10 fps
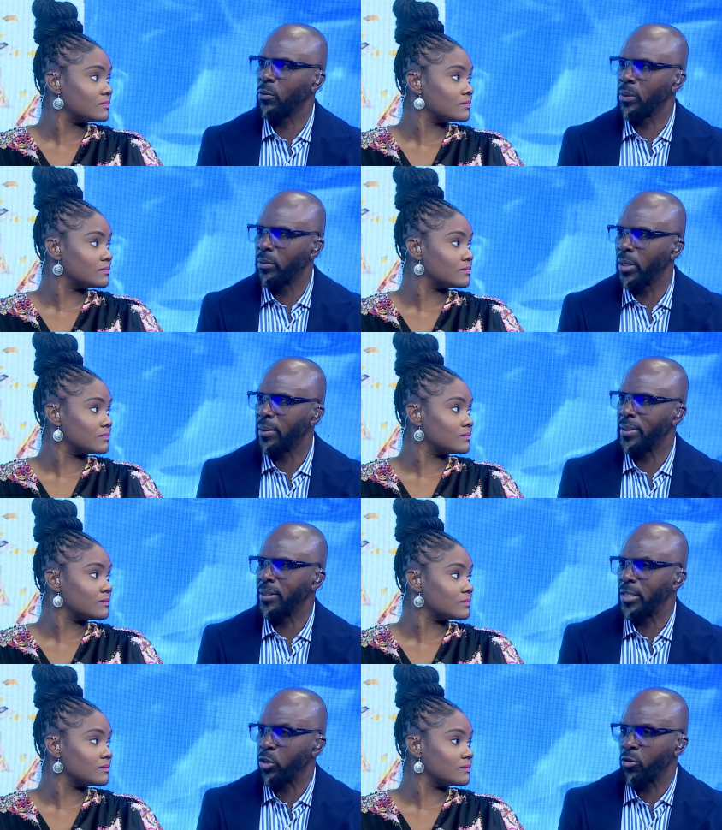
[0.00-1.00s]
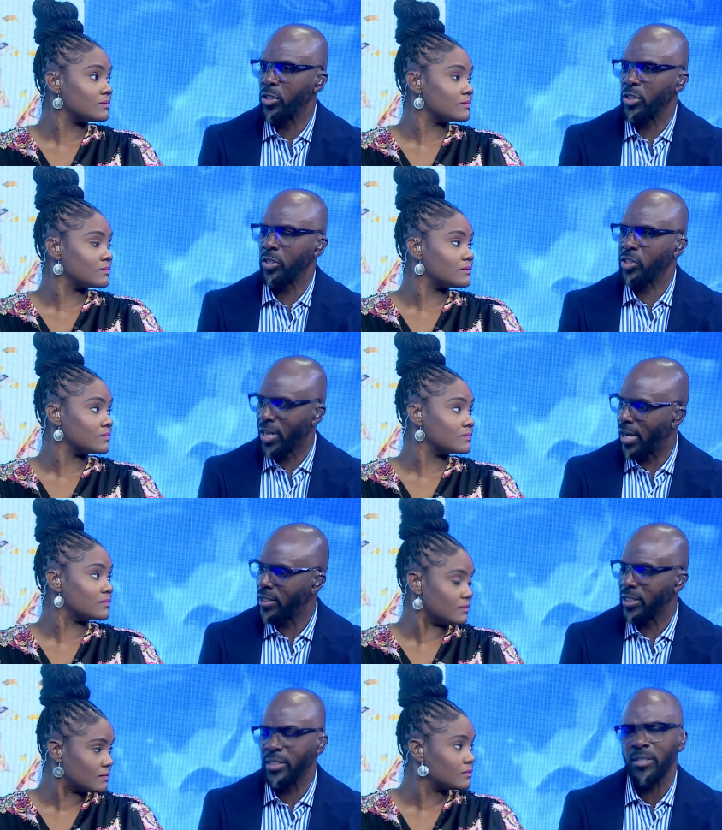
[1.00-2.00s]
Speaker 1: yes. I mean, increase your
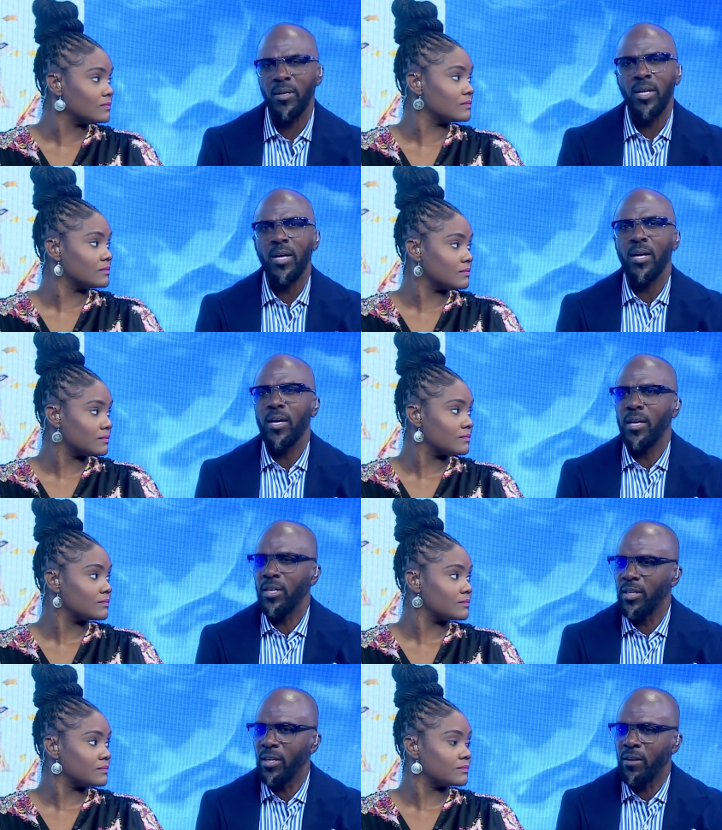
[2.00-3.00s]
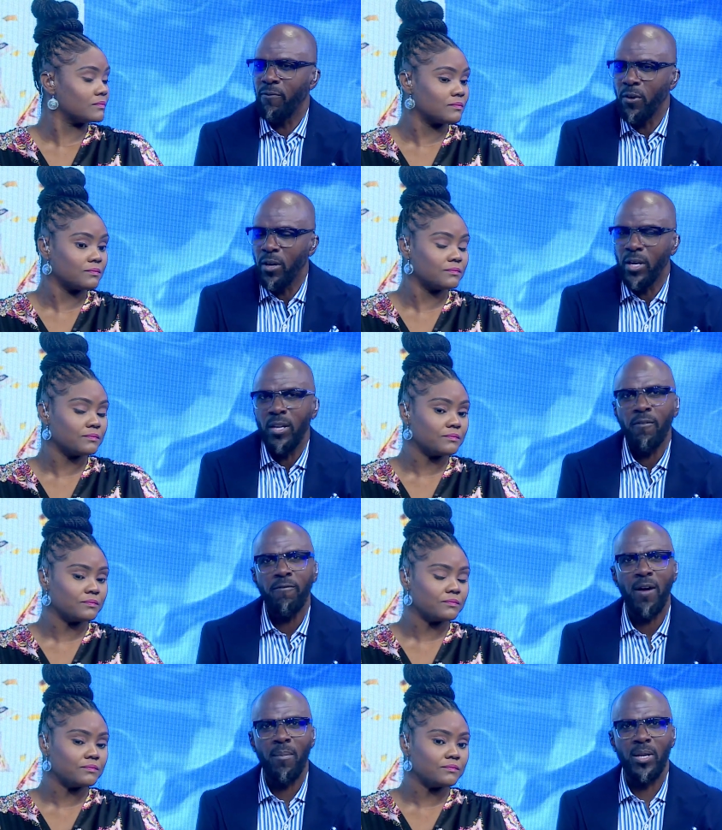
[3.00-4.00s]
chances, mm -hmm. if you're in a
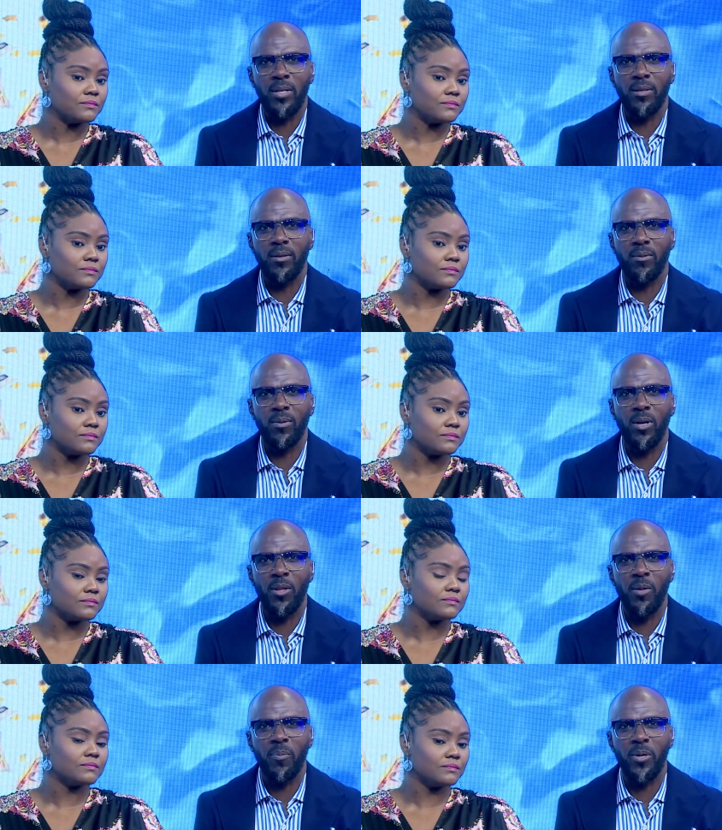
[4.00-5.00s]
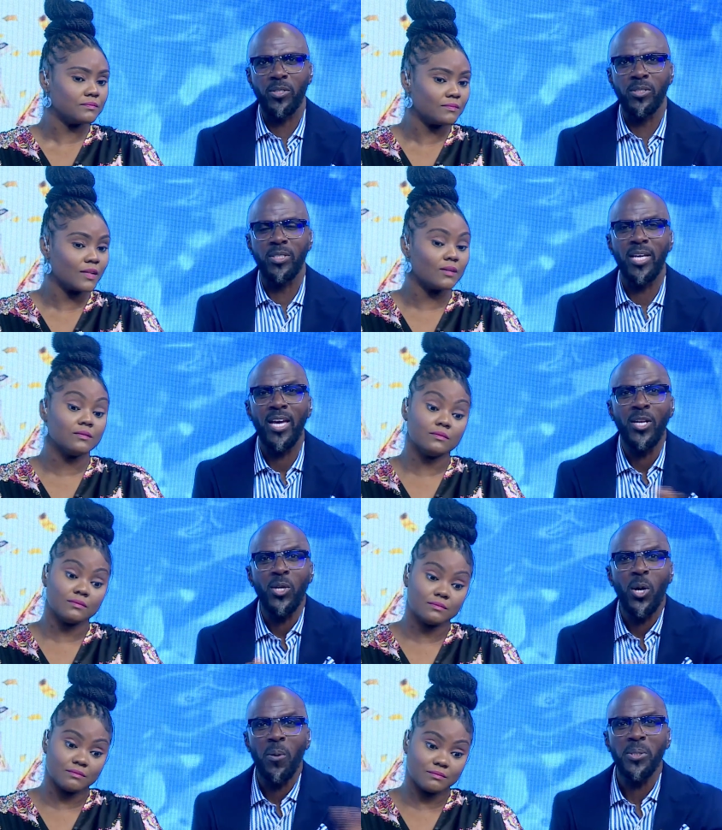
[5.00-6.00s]
family mm -hmm. with mm-hmm. other persons, mm -hmm.
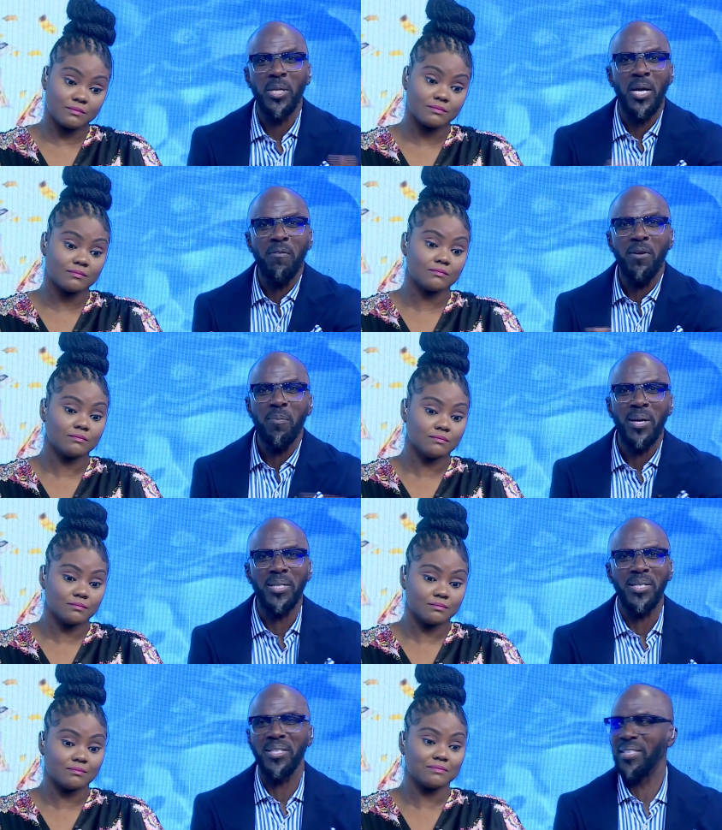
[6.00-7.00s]
encourage everybody. That,